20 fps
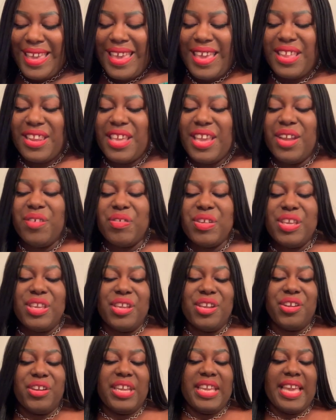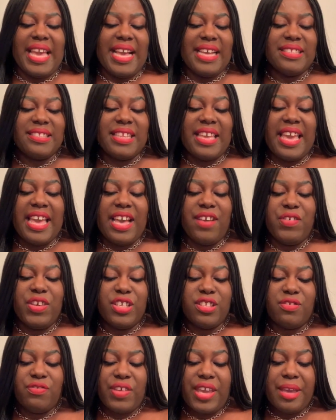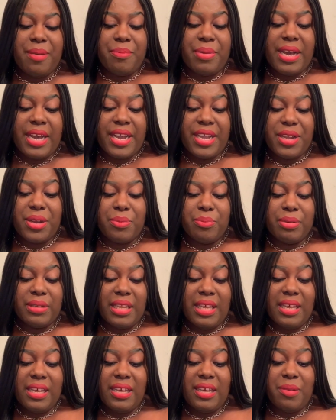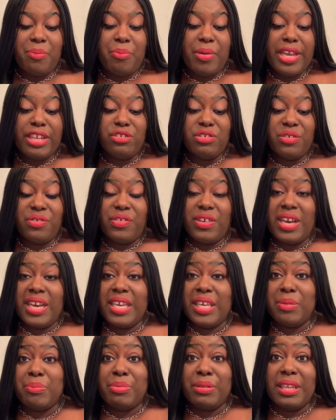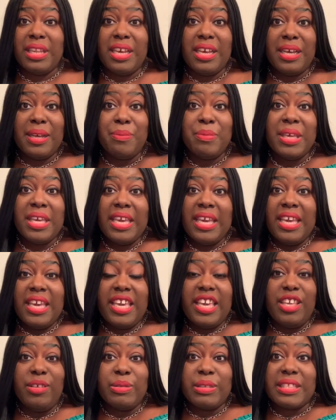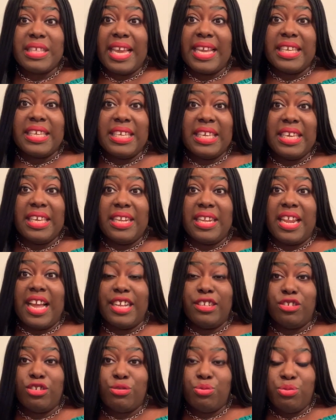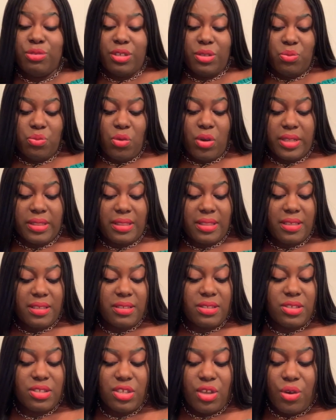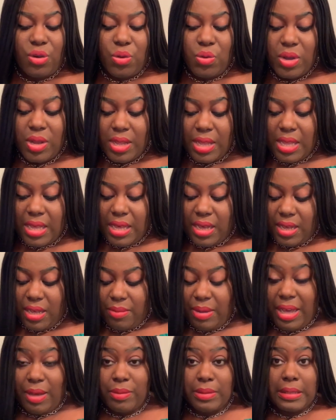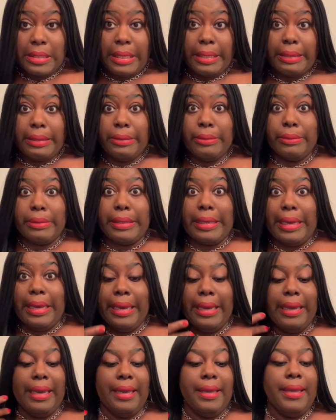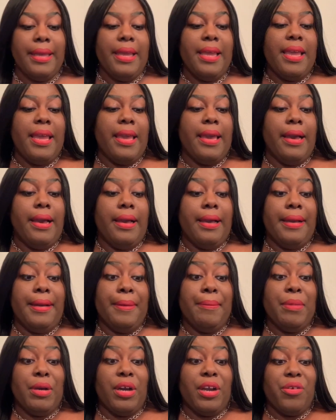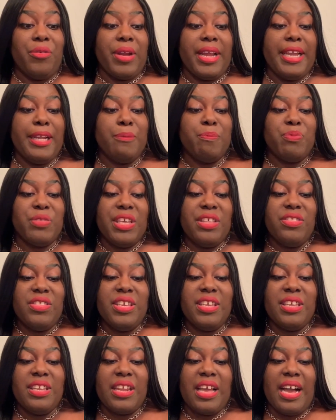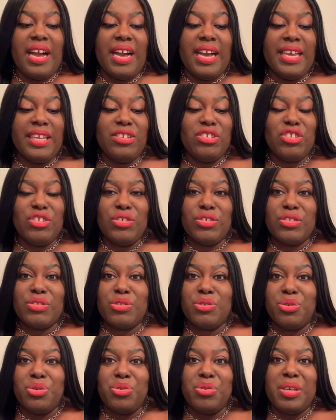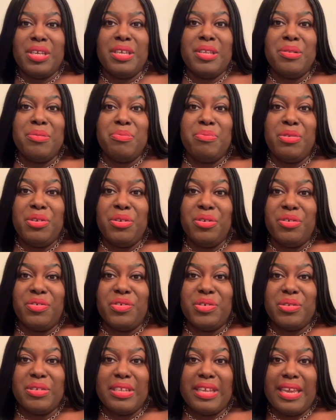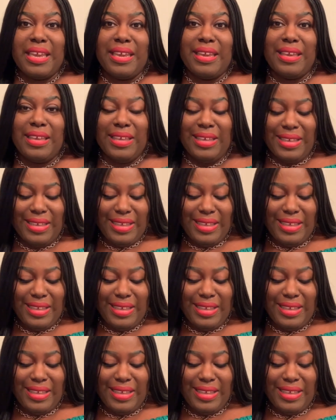And every year he has to have his Vampire Blood, Petrifying Plum. He was like, get it. I just really want this. So I was like, okay. All right. And then I just threw in Beautiful Day